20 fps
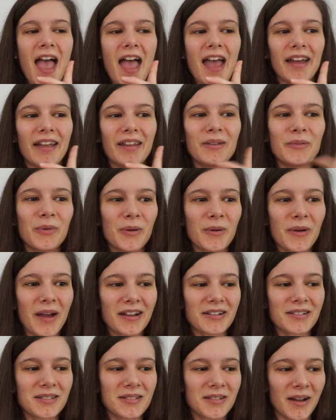and we were
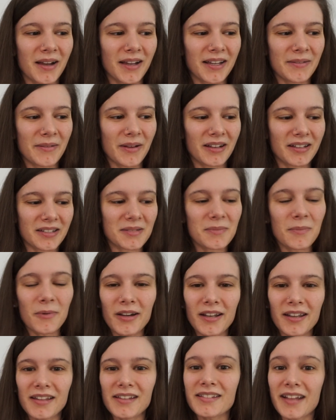actually talking about it this
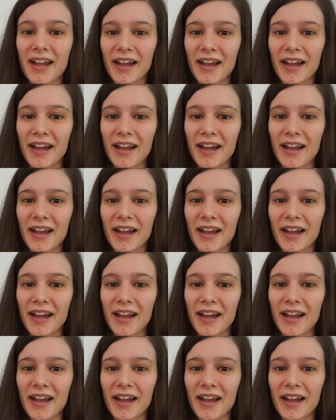morning that it's